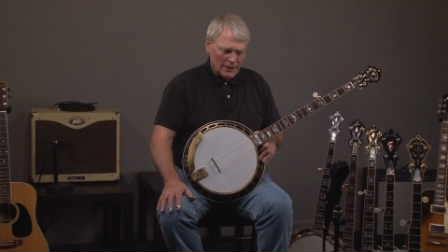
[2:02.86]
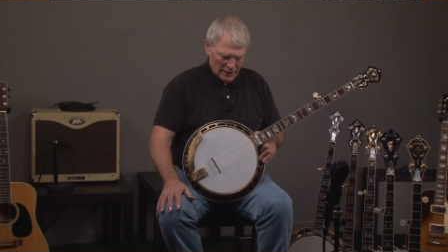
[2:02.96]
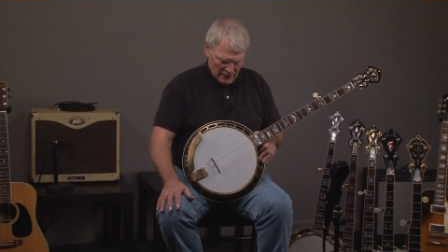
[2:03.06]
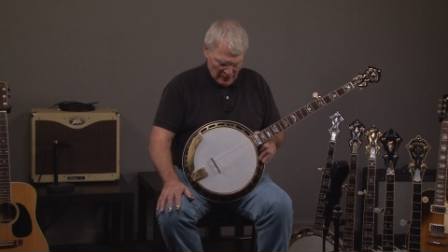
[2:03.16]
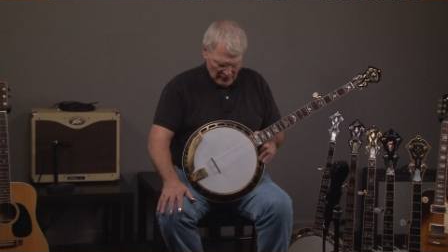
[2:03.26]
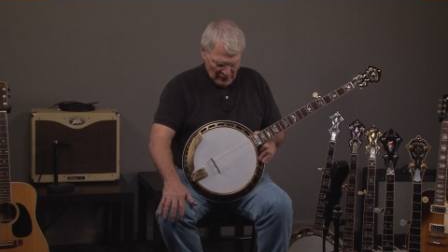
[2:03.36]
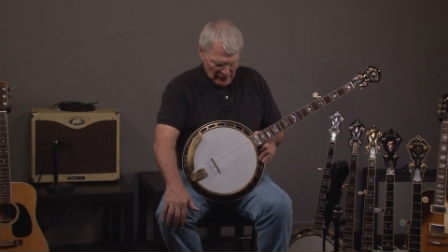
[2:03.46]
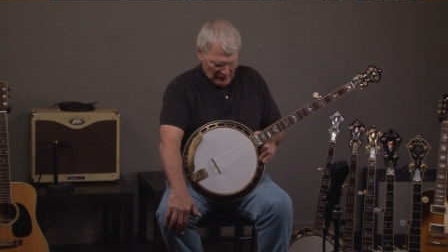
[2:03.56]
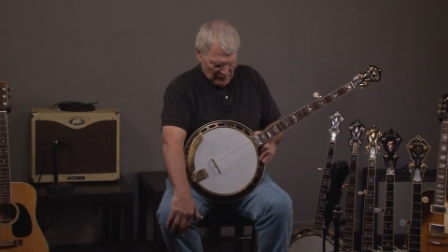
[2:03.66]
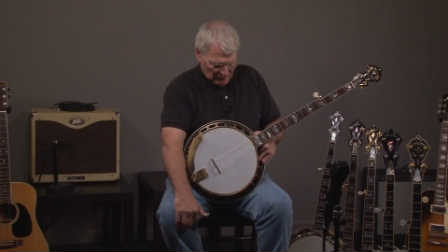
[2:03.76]
the
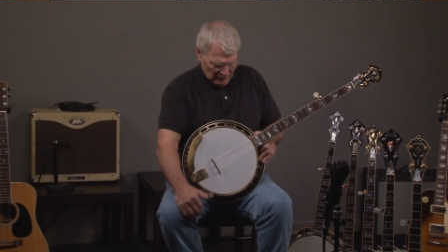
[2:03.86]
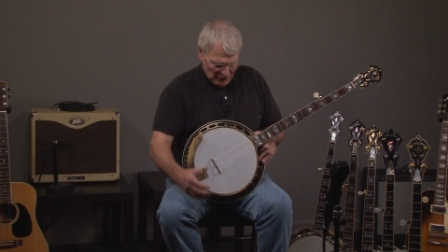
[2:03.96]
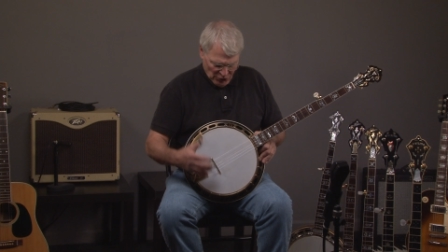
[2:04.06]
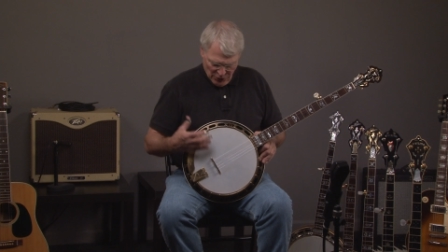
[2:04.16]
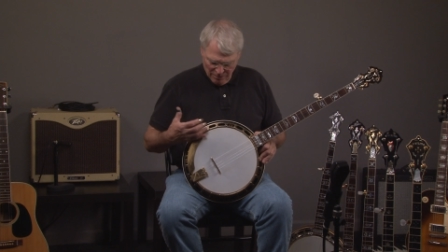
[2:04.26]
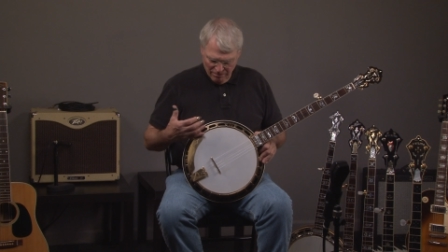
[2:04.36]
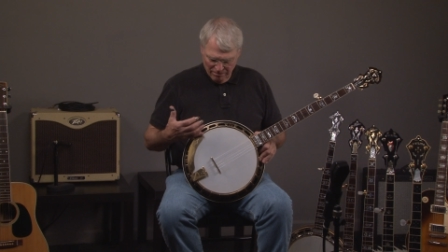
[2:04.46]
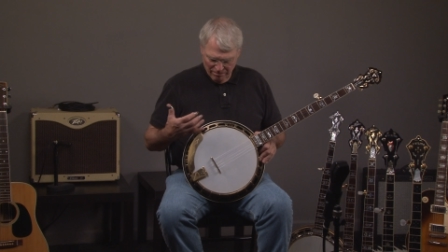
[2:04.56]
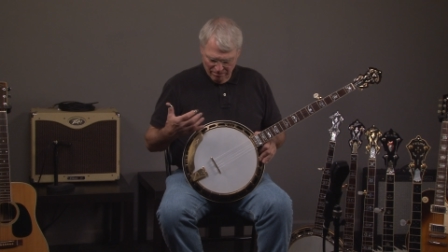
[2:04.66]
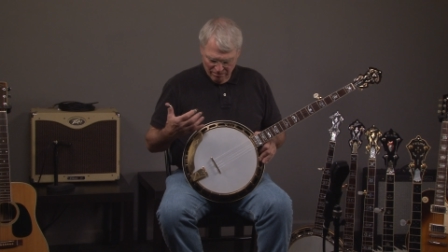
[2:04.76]
this
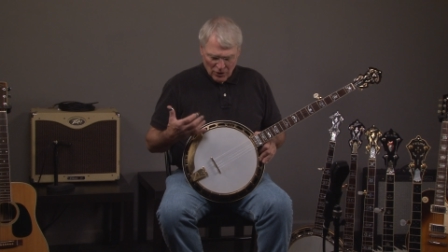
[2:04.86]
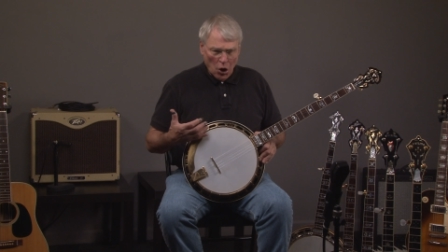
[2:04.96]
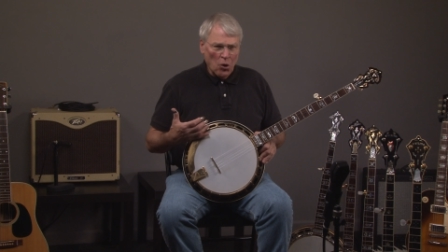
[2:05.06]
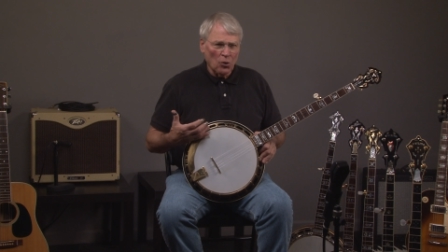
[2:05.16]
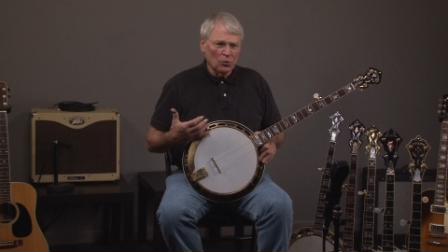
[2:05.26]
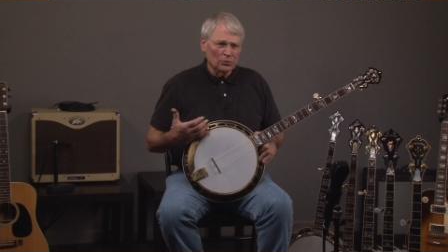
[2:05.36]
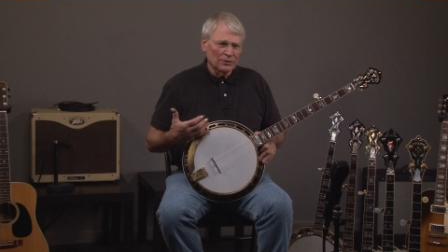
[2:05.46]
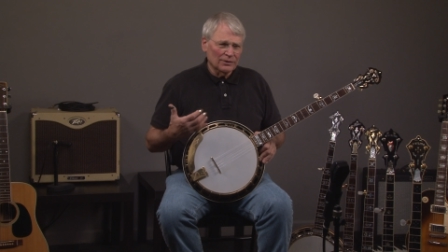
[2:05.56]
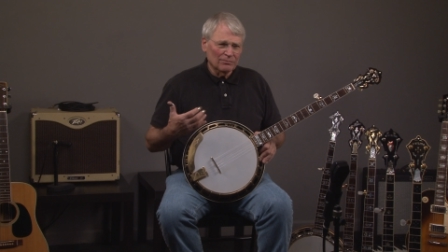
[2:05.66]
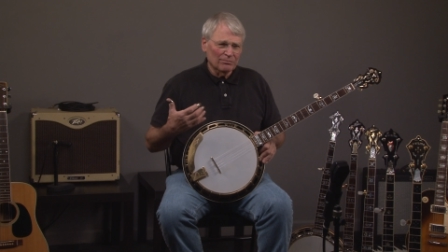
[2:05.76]
gold
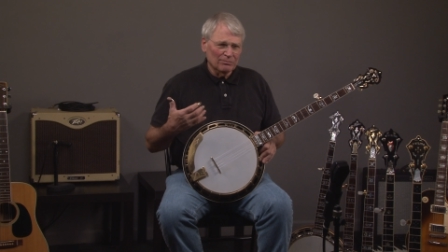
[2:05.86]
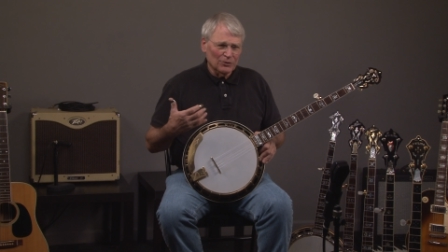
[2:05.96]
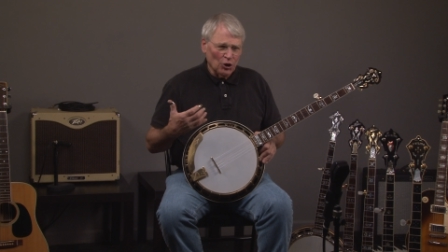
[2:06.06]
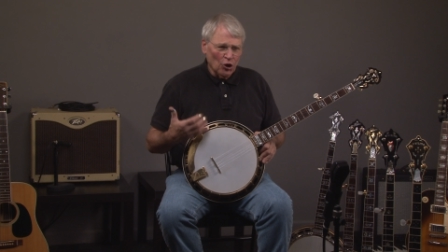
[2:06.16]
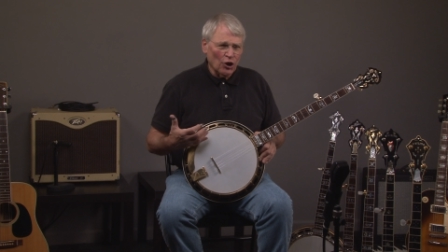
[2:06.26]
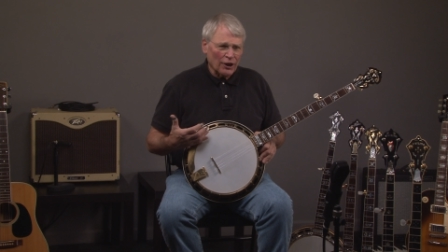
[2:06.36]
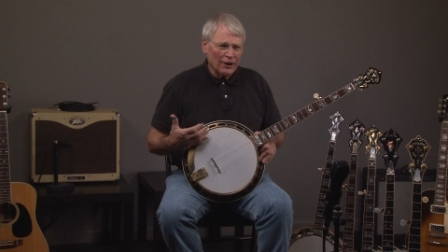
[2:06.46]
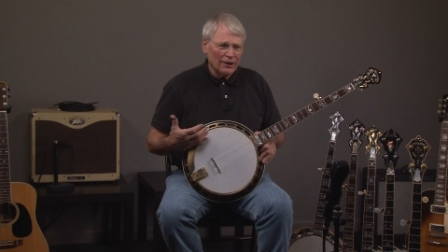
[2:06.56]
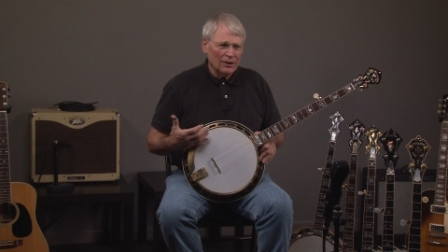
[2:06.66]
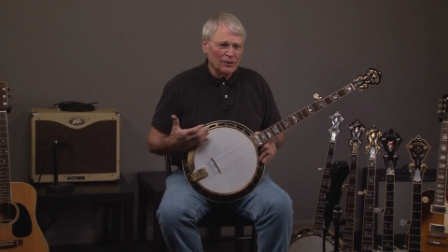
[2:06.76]
look
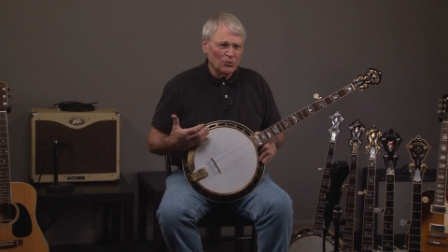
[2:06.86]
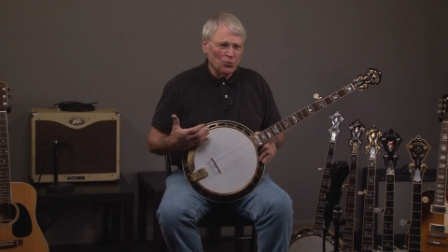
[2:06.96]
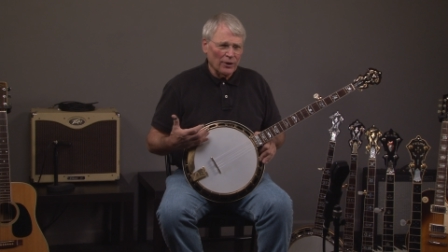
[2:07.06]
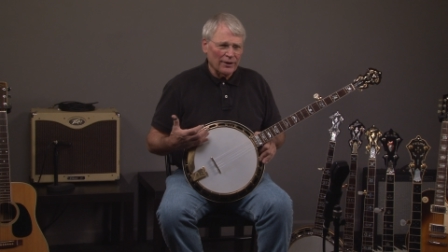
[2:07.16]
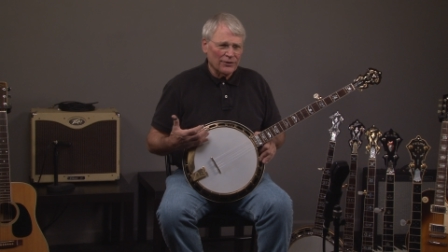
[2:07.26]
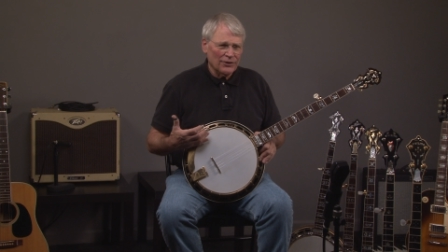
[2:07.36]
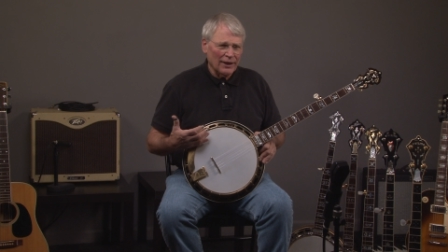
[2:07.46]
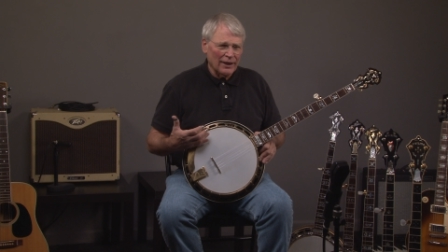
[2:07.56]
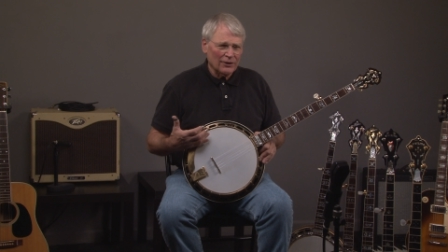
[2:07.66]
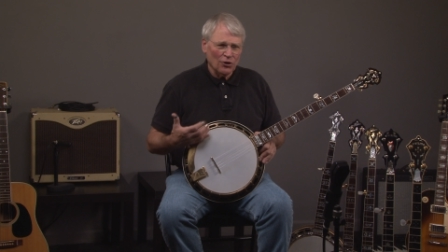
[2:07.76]
with
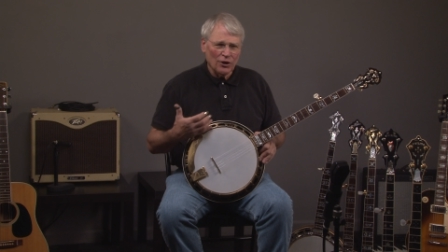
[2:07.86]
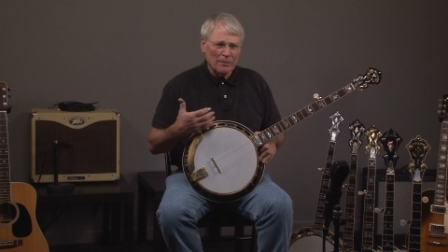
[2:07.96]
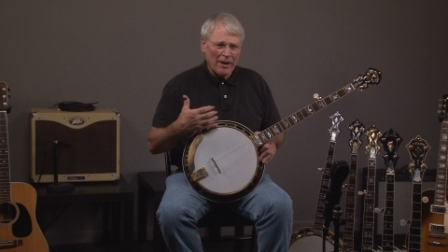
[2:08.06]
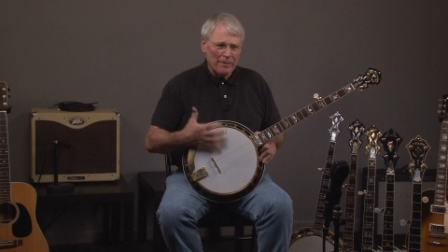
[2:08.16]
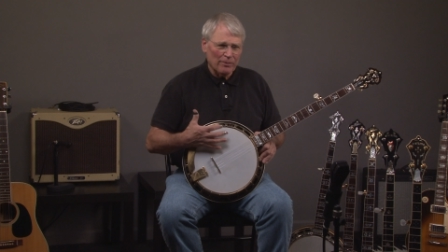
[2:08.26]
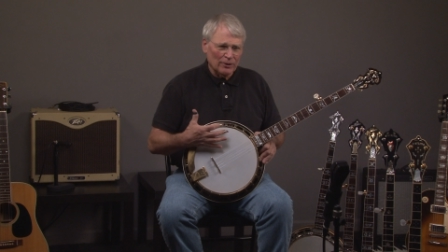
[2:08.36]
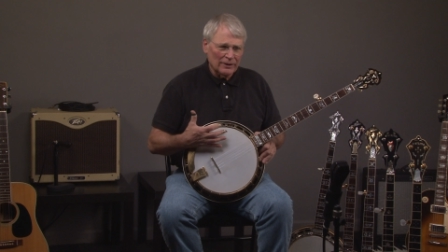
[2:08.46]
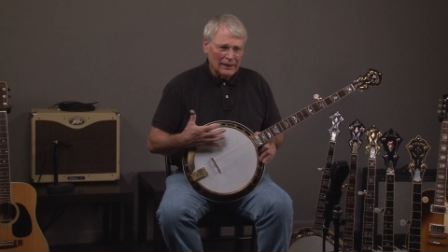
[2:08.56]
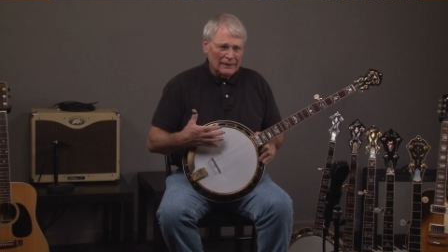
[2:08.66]
uh, Curly Maple.